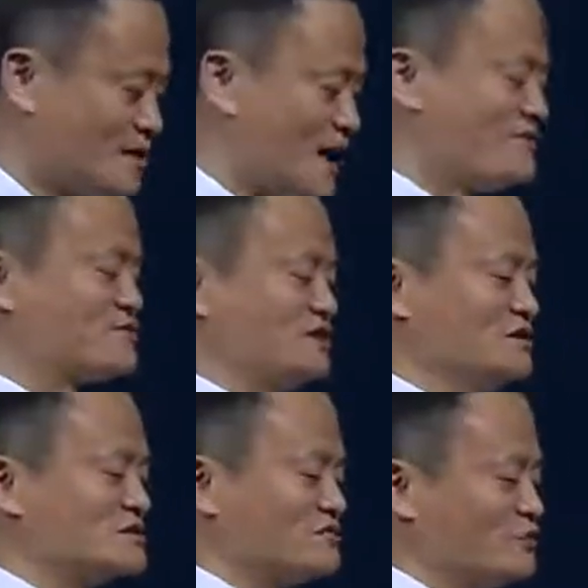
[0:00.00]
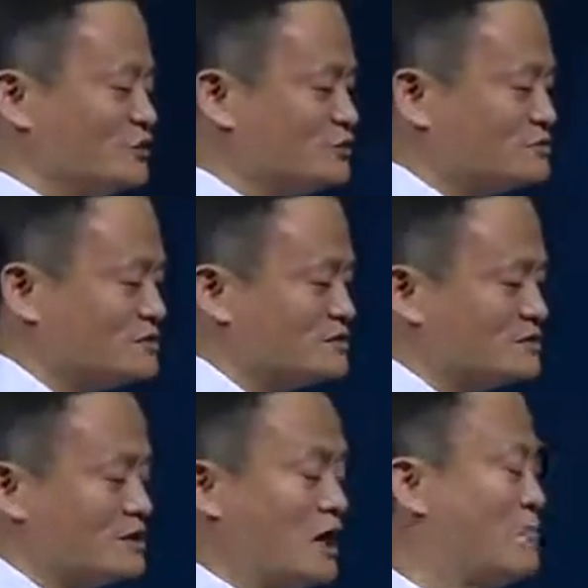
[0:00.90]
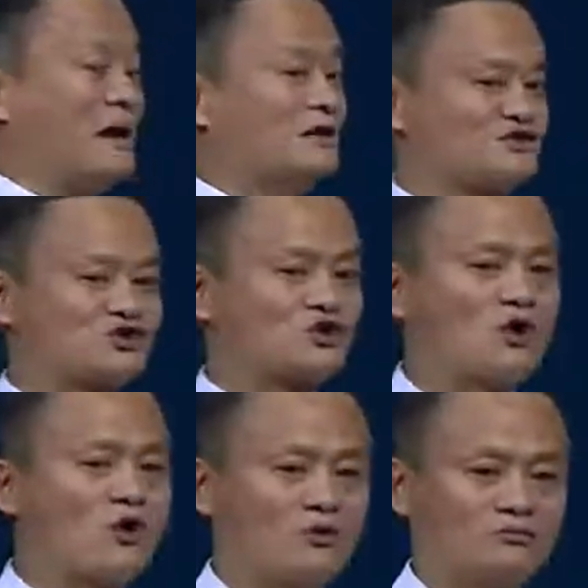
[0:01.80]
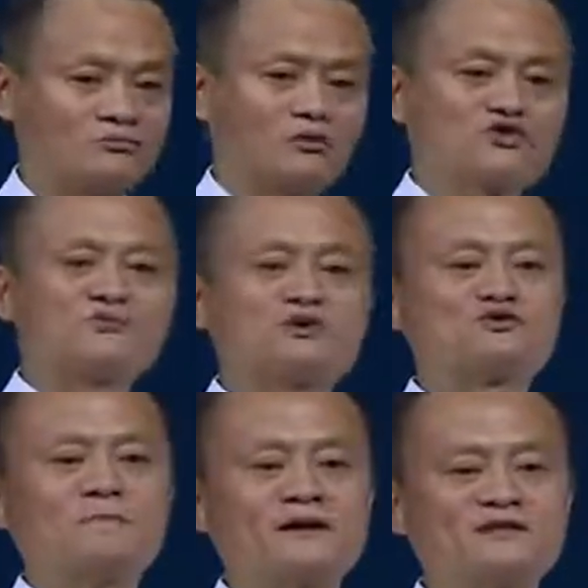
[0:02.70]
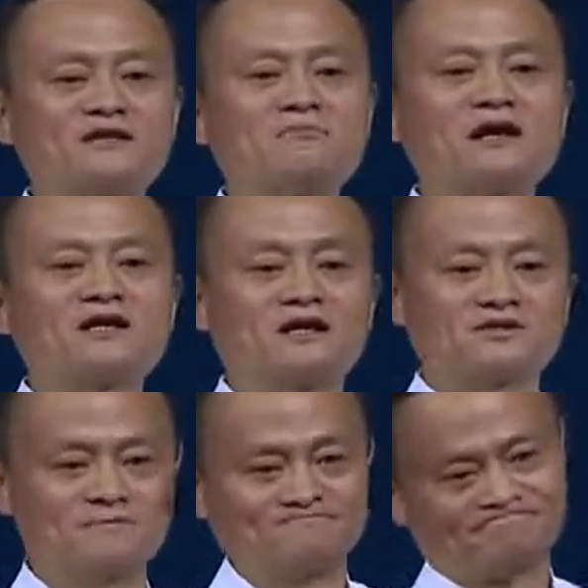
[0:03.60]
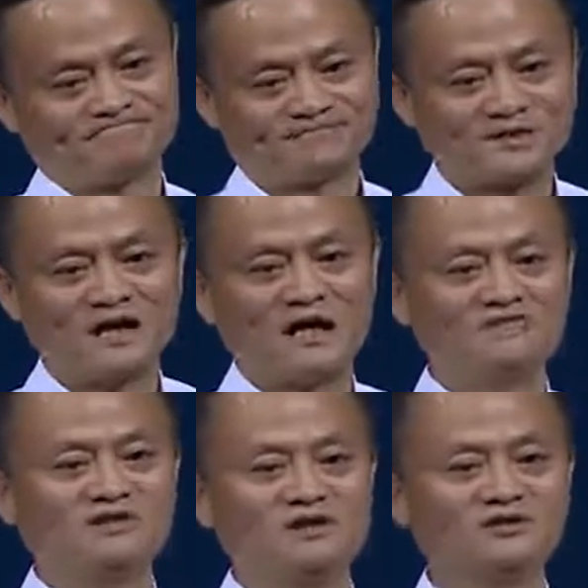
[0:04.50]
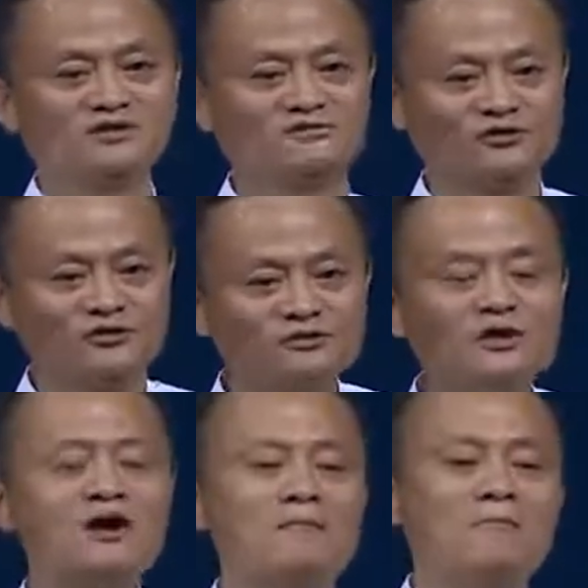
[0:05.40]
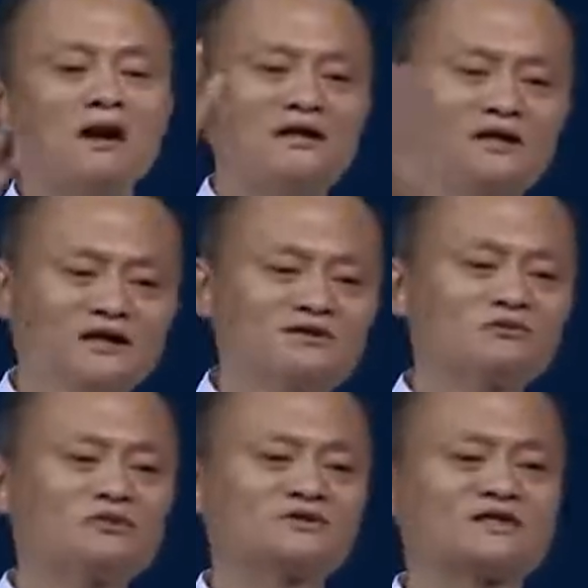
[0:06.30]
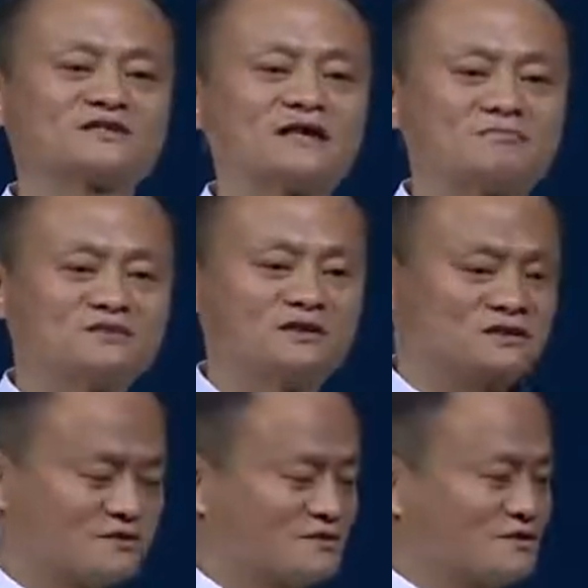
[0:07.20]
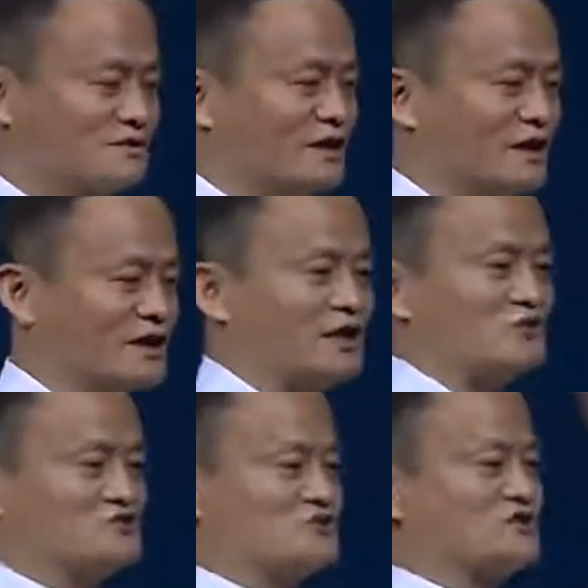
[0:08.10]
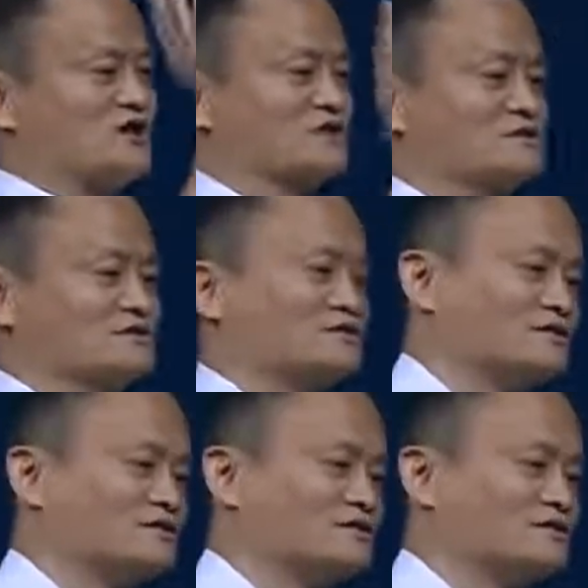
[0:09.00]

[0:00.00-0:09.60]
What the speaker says: After interview, my score was much better than my cousin. After interview, my cousin was accepted, and I was rejected.